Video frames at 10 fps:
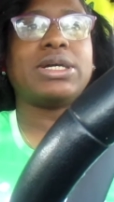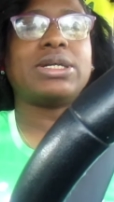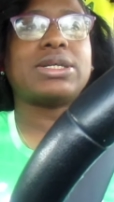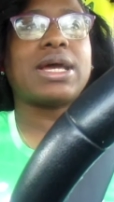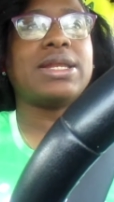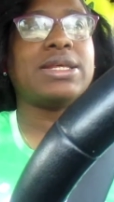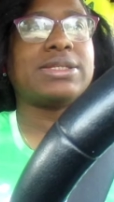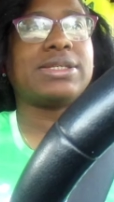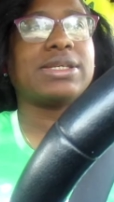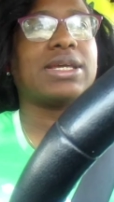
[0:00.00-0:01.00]
Can you get
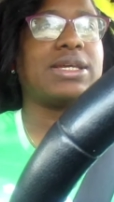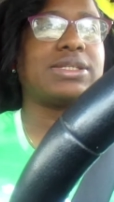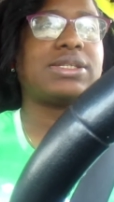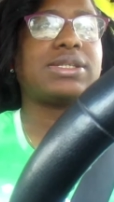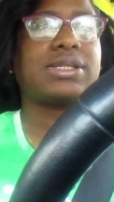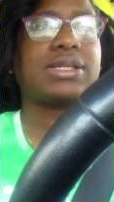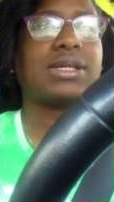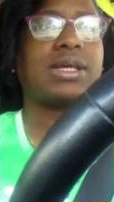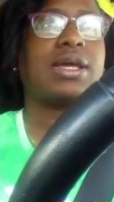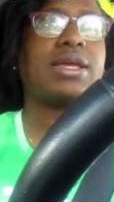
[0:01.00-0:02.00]
wipes?
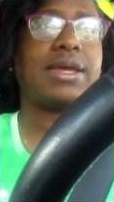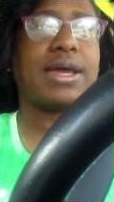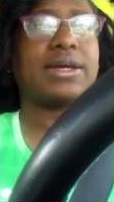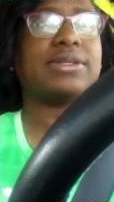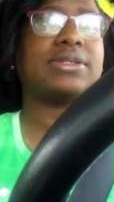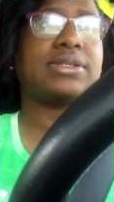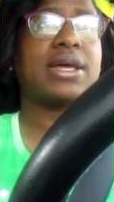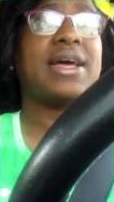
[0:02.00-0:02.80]
Get, yes, wipes?